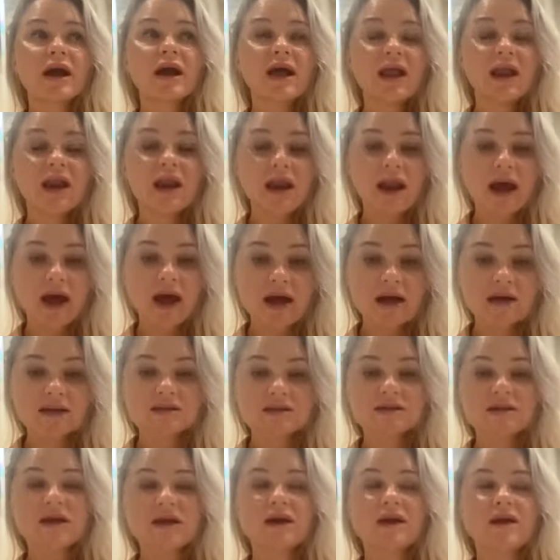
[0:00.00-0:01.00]

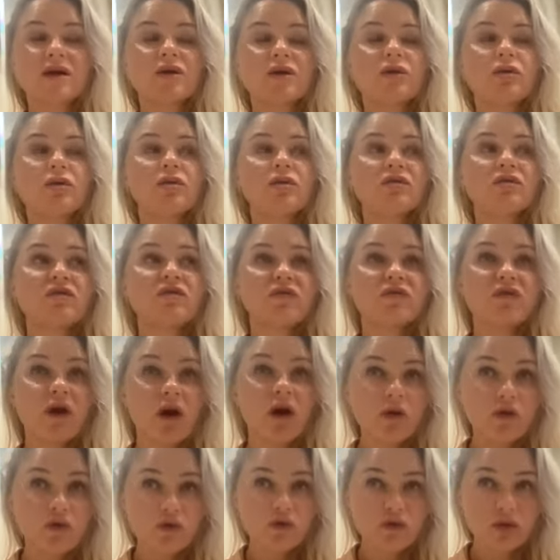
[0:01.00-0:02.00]
connecting,
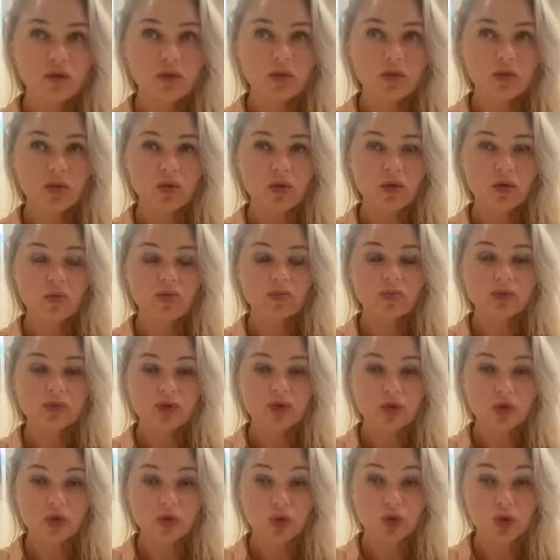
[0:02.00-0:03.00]
vulnerable,
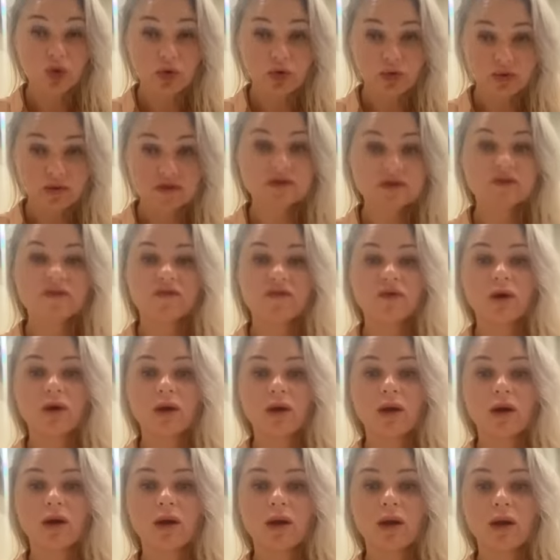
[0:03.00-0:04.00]

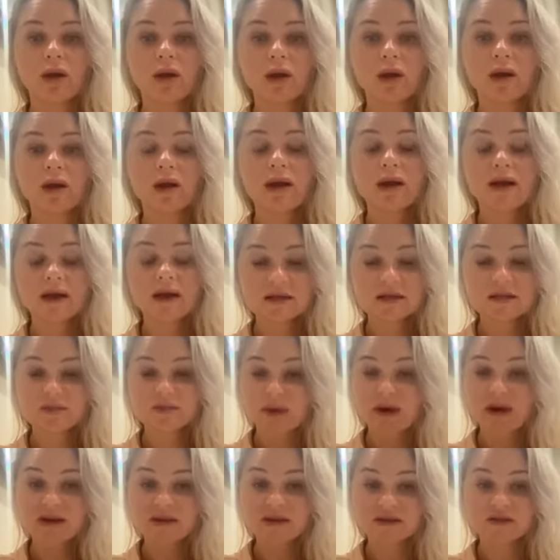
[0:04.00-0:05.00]
beautiful
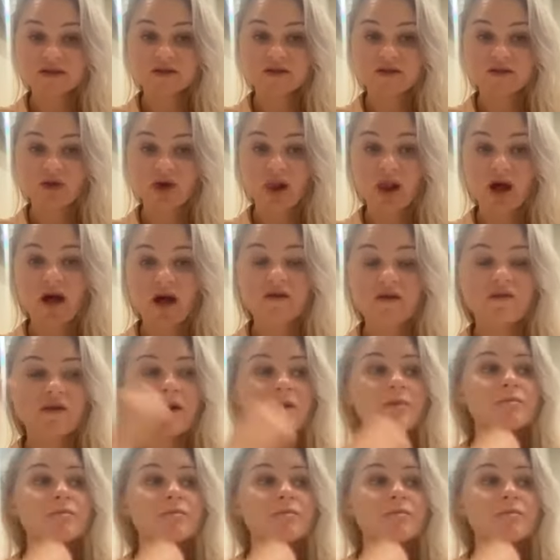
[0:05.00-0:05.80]
experiences of your life.